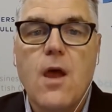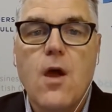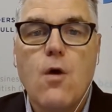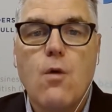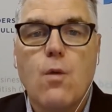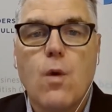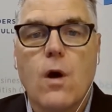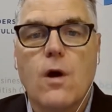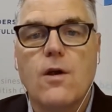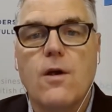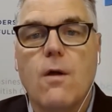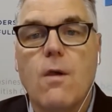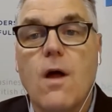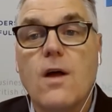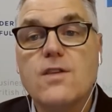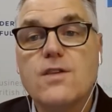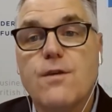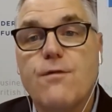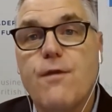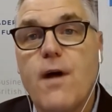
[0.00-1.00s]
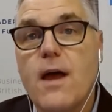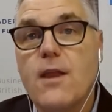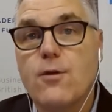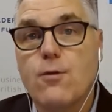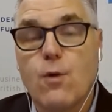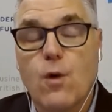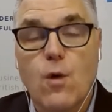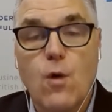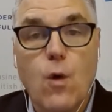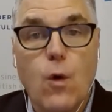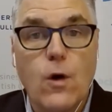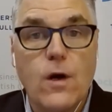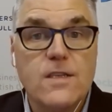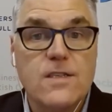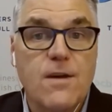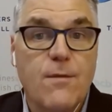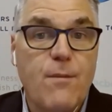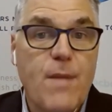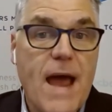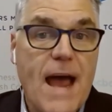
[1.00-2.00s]
where you'll also find the recordings
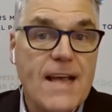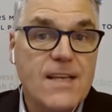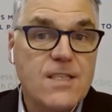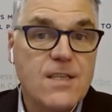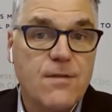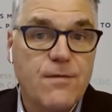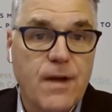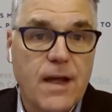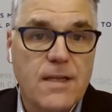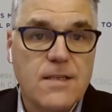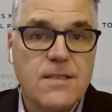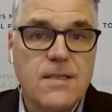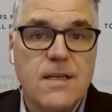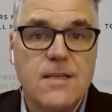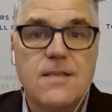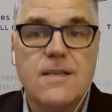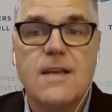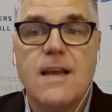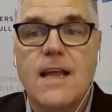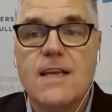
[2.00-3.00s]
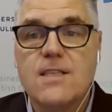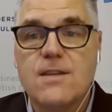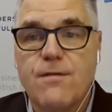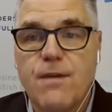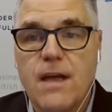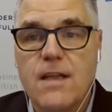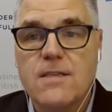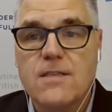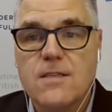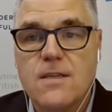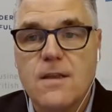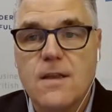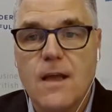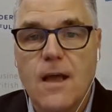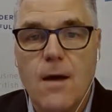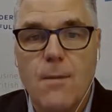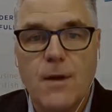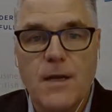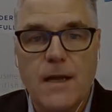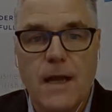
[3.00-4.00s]
of past events and today's events in the
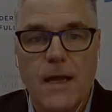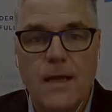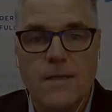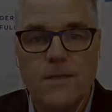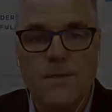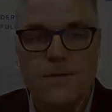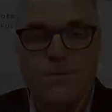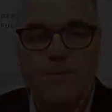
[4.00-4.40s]
coming days.